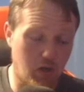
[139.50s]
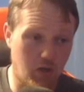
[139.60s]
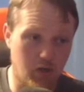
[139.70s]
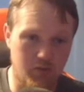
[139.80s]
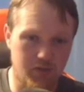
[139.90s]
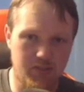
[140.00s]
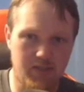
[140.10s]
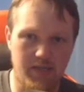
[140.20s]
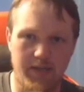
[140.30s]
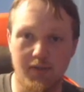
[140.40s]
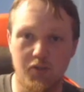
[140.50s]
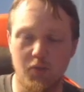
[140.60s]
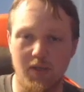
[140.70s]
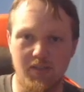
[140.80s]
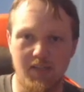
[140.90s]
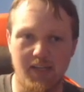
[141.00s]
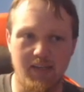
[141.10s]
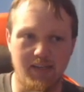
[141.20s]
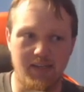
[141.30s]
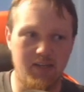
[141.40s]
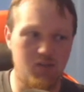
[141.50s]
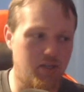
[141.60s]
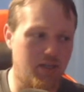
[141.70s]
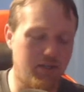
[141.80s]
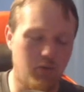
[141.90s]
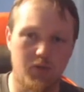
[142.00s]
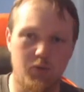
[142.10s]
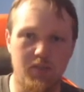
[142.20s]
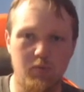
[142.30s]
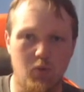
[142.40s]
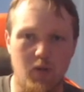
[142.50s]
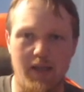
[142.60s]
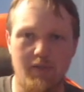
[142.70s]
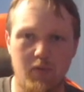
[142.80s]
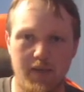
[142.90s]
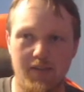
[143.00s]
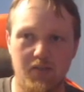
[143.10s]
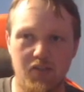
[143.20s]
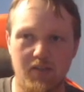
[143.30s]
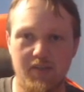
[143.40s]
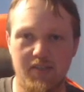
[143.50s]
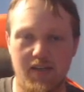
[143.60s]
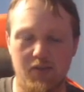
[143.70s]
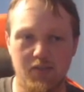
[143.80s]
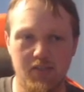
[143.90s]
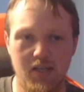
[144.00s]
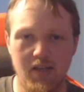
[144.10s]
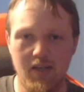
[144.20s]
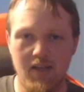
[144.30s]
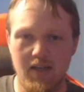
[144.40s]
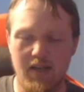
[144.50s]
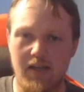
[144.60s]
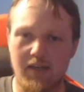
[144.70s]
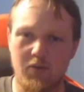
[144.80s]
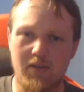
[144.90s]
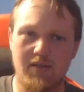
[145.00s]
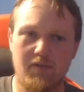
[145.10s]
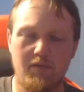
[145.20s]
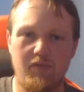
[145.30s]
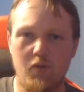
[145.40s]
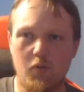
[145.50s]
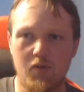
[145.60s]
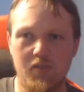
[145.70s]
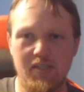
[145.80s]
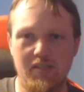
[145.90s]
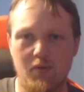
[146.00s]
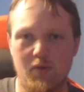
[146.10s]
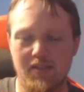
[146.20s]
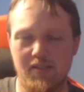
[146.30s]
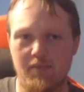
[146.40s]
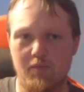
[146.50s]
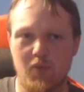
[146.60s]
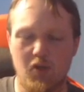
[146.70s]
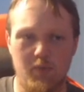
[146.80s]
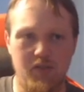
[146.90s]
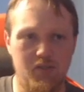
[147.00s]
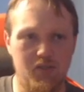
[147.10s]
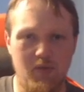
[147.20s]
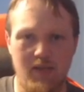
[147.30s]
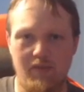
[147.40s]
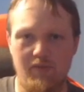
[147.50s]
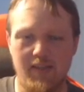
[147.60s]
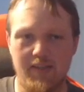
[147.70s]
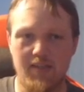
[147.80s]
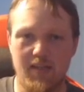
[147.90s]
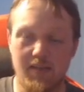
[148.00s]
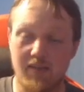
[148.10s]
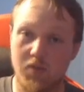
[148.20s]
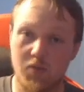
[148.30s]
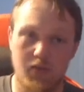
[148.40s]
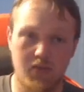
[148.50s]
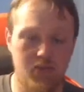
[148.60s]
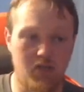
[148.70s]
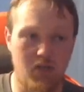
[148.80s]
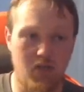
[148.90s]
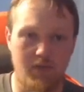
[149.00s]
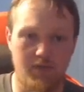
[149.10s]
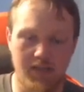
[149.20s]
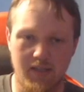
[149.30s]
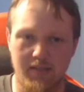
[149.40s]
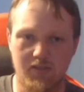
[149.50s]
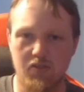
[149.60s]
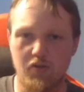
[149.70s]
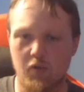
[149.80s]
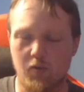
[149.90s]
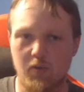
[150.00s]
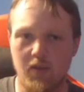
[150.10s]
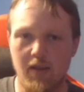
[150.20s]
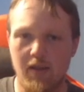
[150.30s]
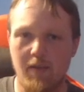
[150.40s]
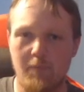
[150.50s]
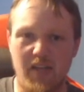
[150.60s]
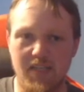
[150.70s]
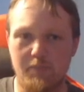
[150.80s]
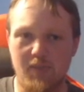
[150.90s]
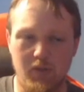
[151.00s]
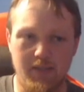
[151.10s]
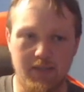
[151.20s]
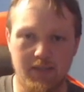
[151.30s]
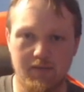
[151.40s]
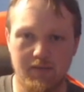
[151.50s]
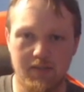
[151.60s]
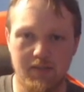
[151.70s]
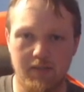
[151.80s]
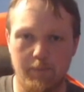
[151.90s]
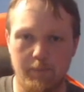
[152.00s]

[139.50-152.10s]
are just interesting and engaging, and you want to explore every inch of this house. You get different floors. Each floor has a different purpose. You have executive, which is where you start off. It's kind of like just, you know, base buildings.